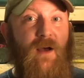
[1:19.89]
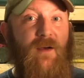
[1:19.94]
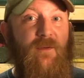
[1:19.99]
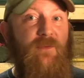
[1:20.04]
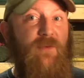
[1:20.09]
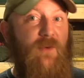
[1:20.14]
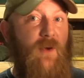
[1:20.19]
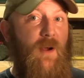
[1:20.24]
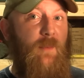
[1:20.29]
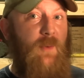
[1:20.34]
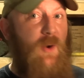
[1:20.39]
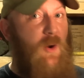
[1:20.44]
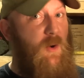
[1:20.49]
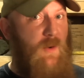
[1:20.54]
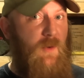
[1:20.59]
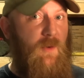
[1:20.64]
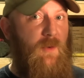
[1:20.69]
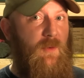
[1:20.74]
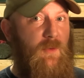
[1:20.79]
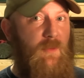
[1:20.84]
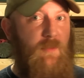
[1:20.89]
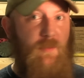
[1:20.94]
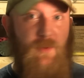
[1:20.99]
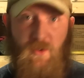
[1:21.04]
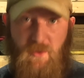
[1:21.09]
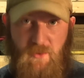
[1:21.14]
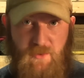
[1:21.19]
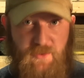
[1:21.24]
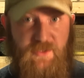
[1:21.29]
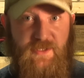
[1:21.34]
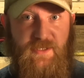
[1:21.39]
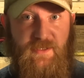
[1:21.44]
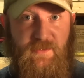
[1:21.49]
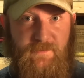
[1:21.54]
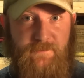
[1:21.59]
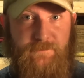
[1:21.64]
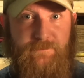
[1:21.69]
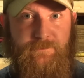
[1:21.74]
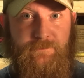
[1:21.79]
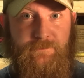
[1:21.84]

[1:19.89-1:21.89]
from Karl Marx.